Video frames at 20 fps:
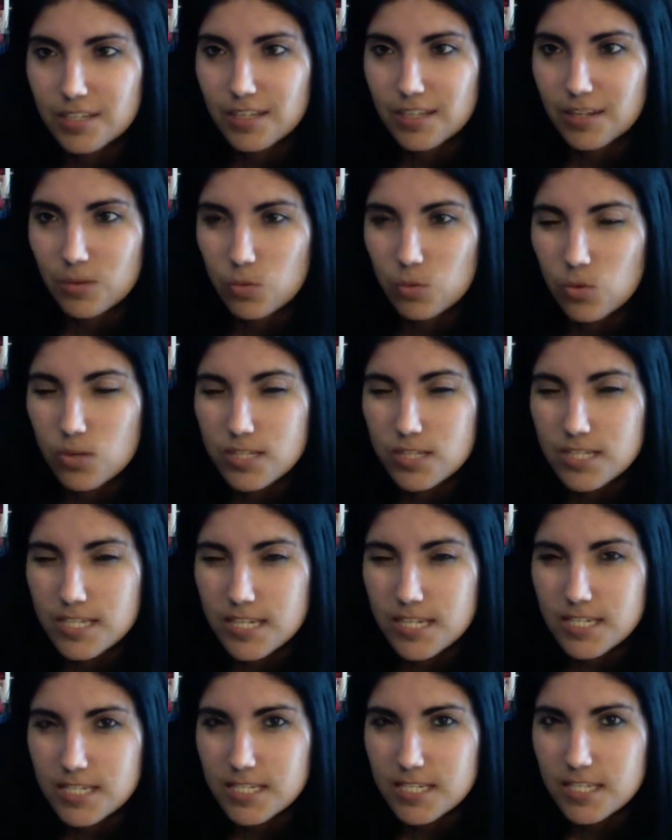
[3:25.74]
once
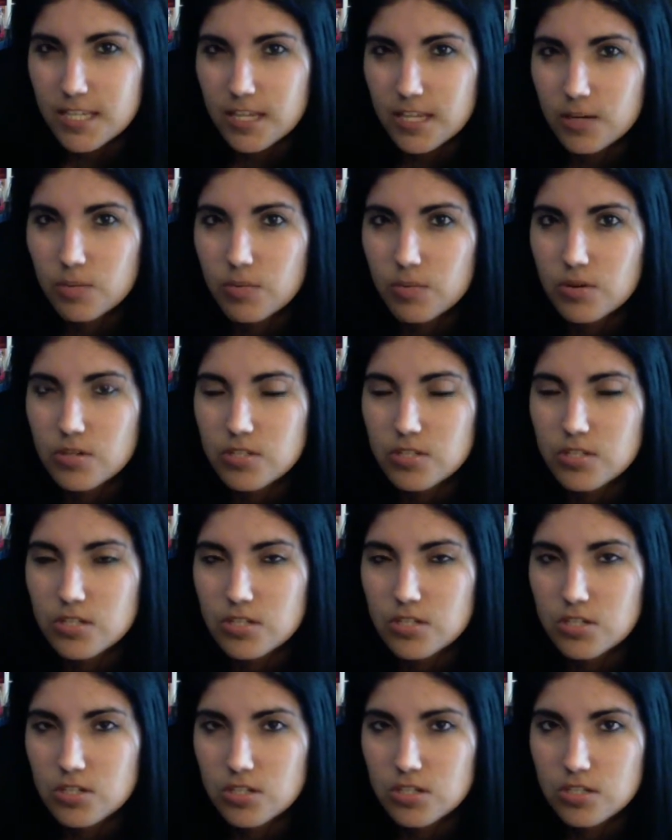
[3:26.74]
I see that a
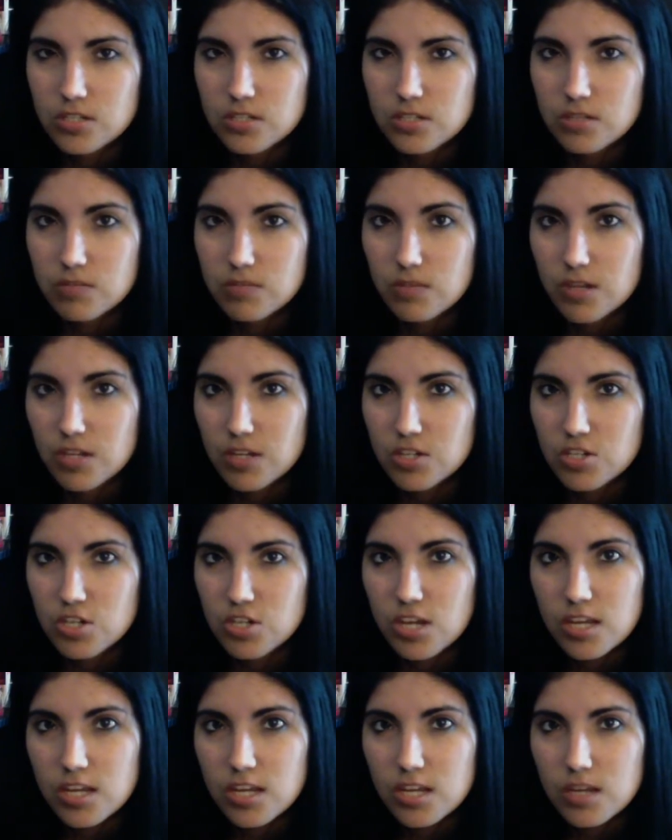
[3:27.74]
person's just being
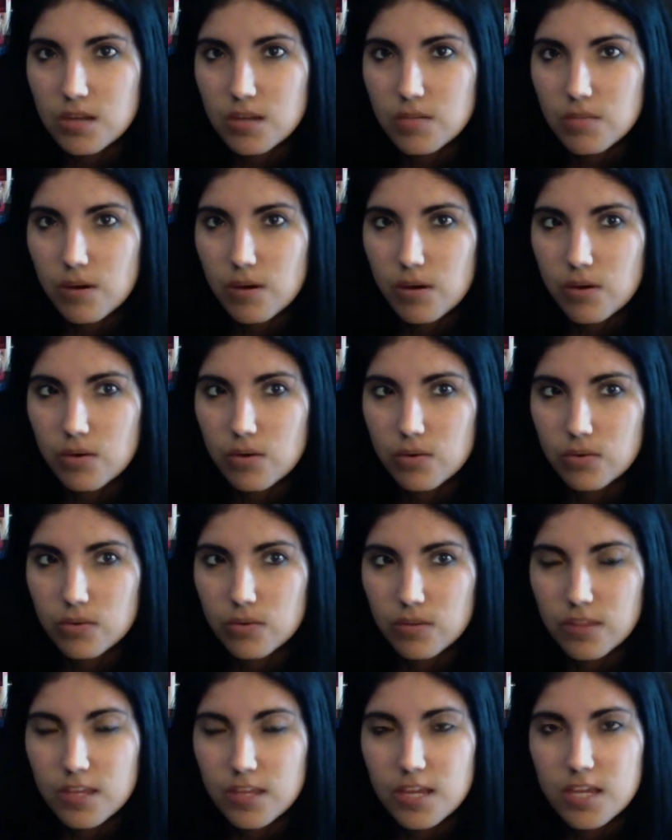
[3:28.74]
shady about
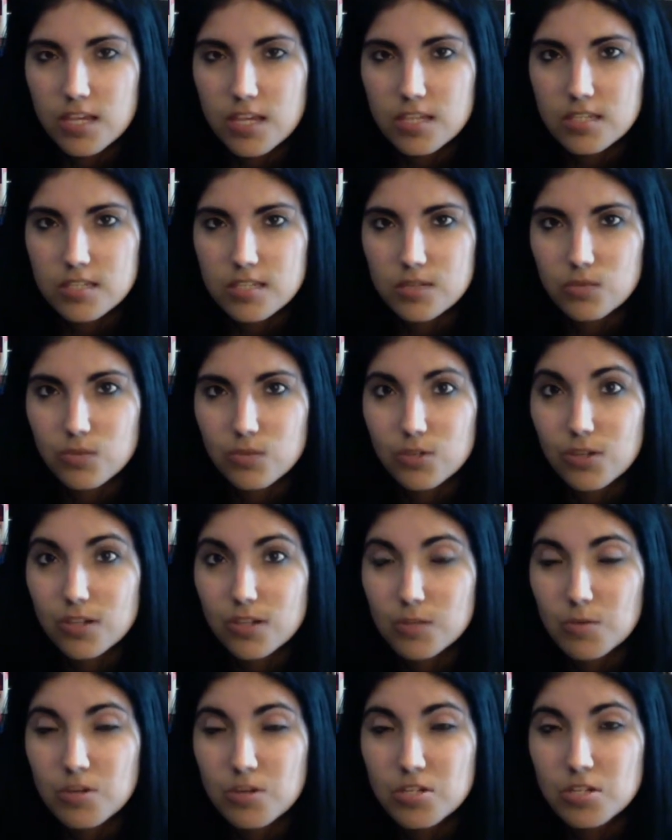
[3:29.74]
things, and
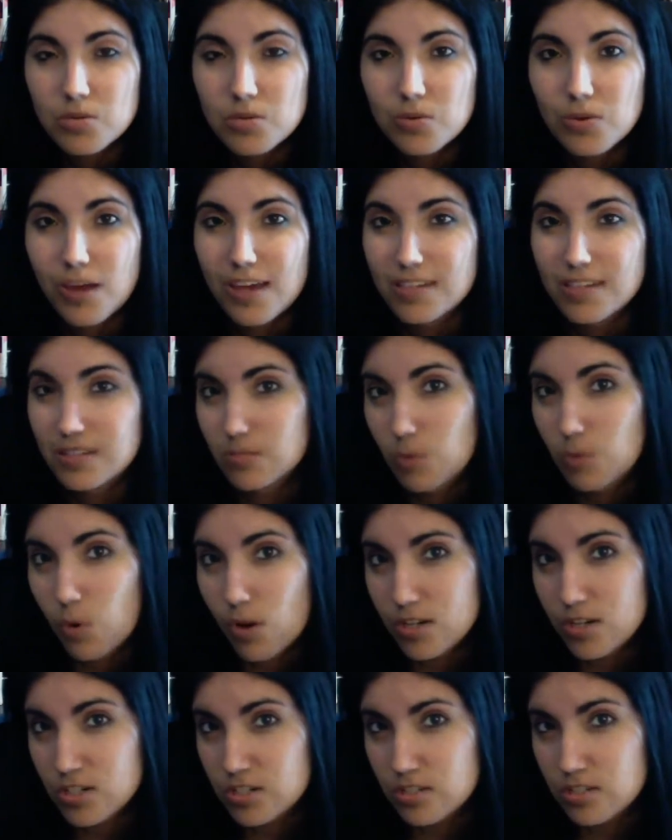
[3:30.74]
especially when you ask them
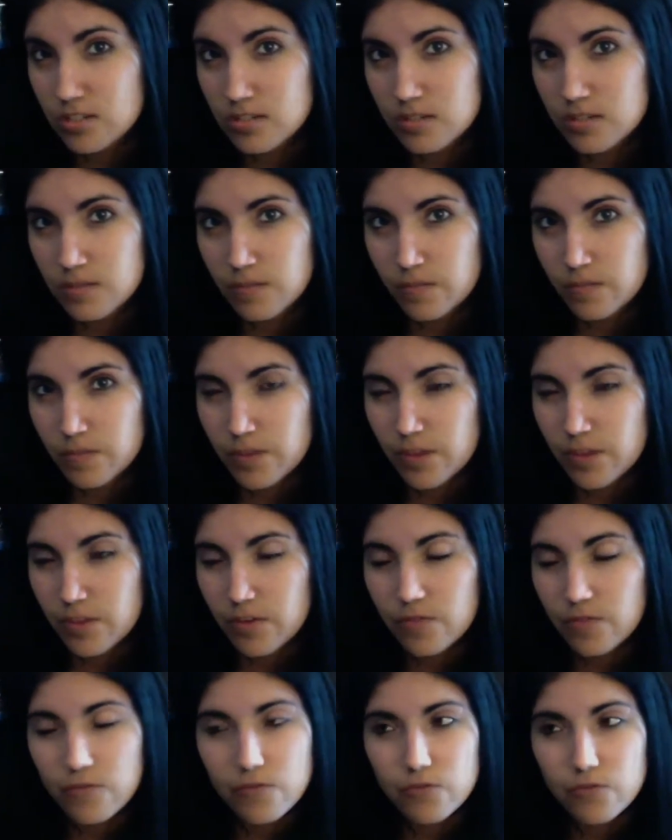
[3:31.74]
questions and
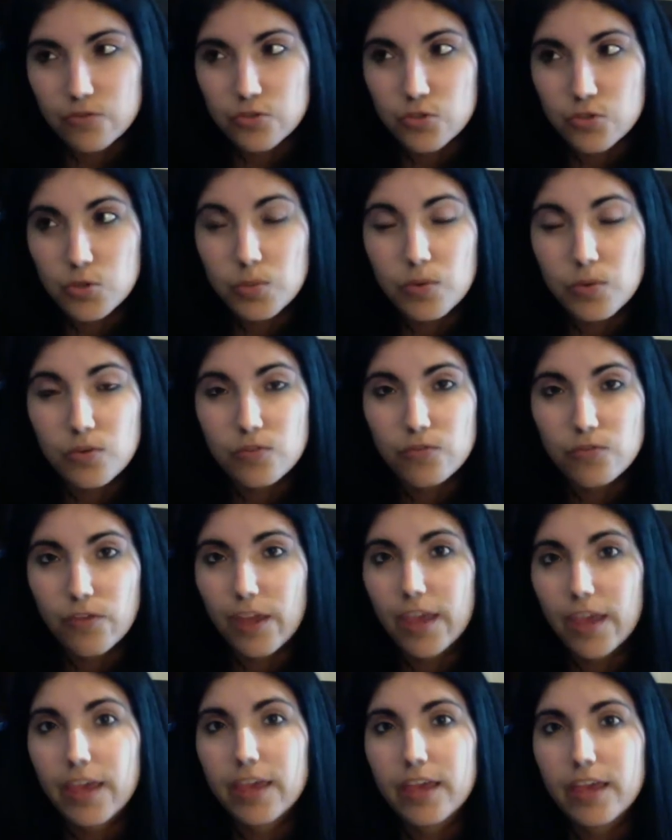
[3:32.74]
they're super
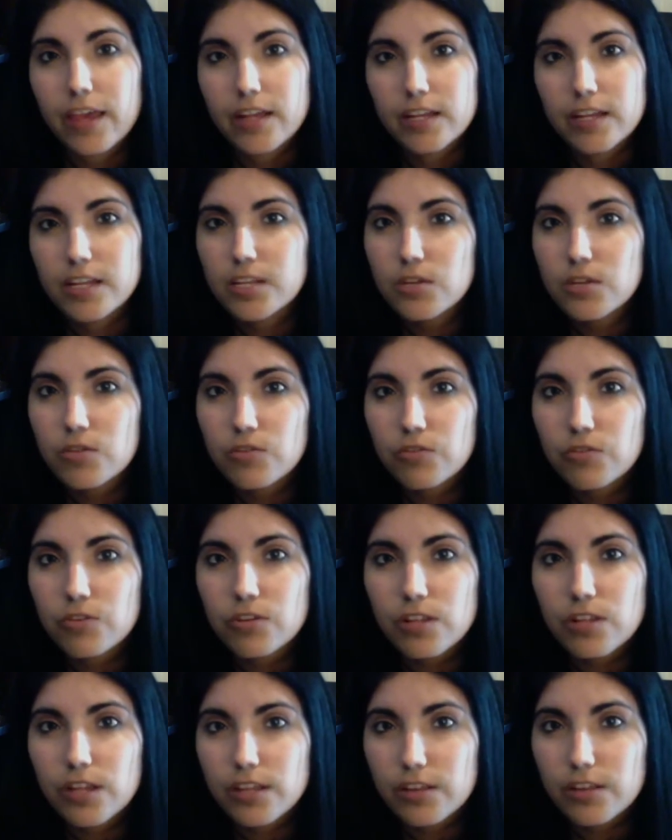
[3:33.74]
vague and then you
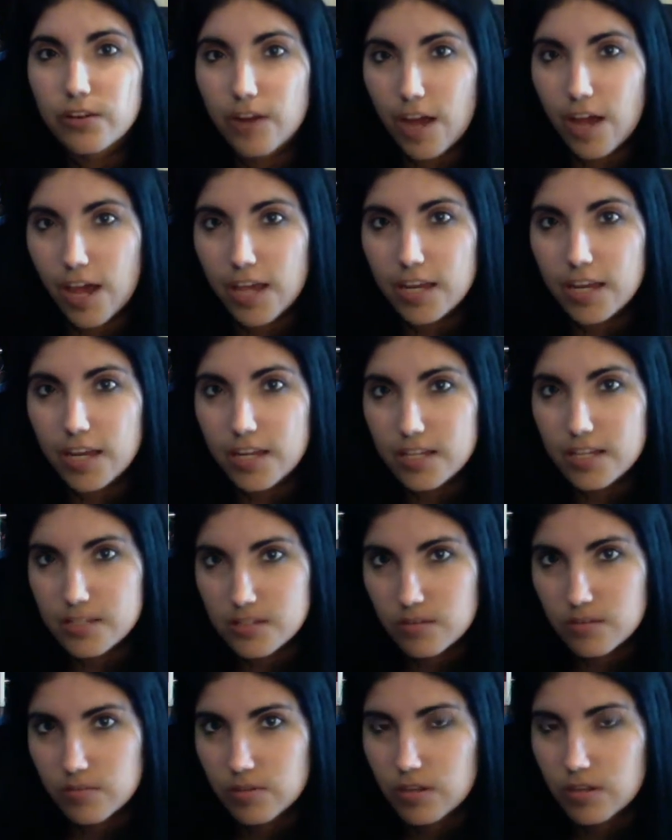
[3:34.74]
feel like they're hiding
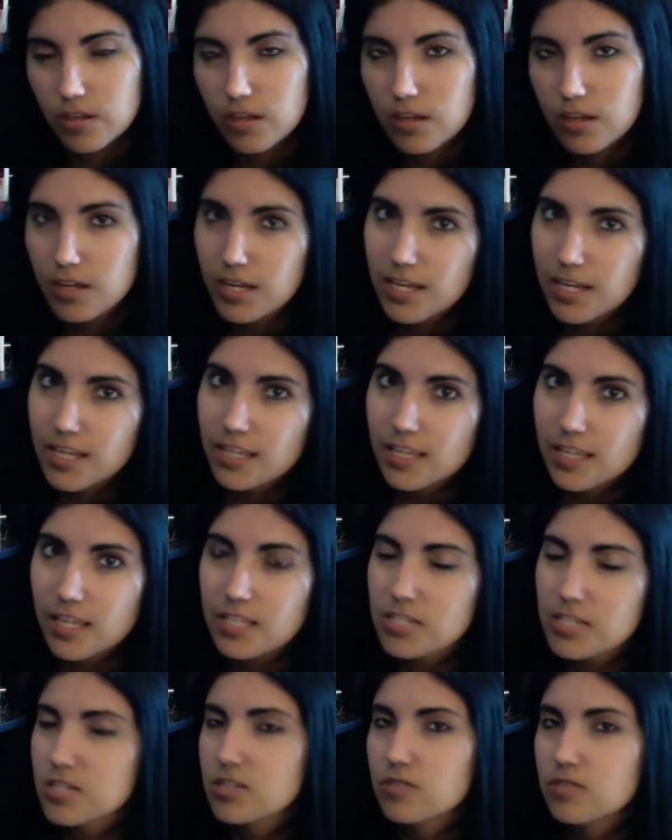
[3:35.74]
something,
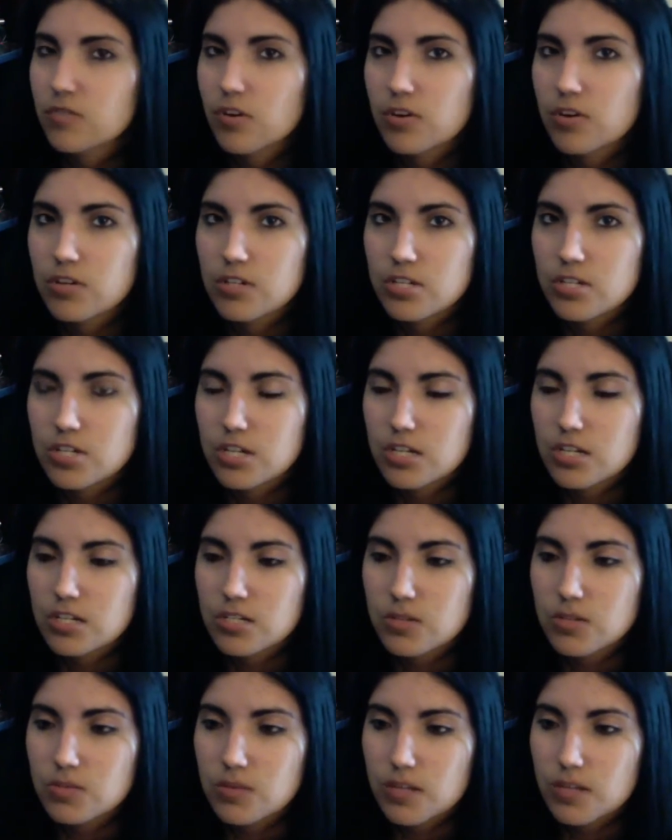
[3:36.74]
that's just very shady
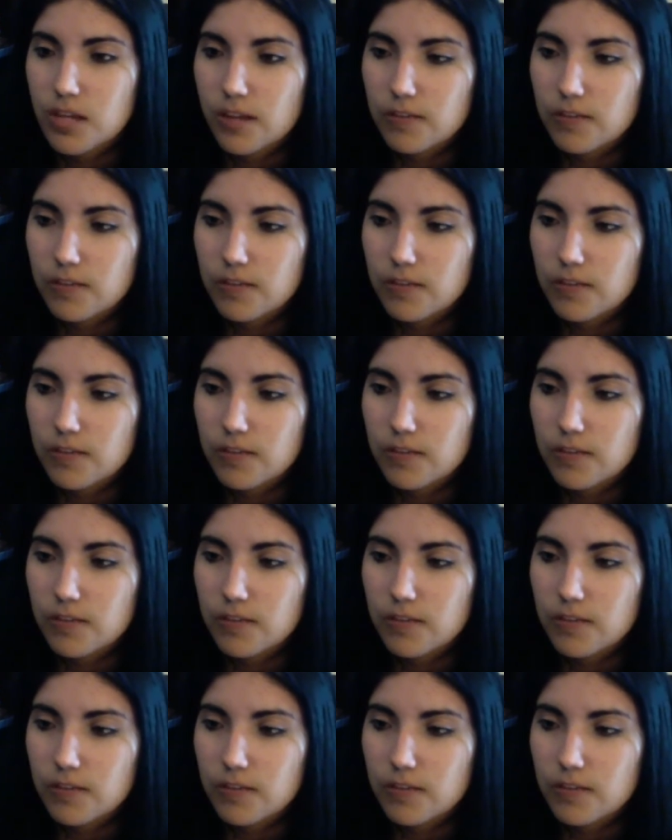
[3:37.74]
to me.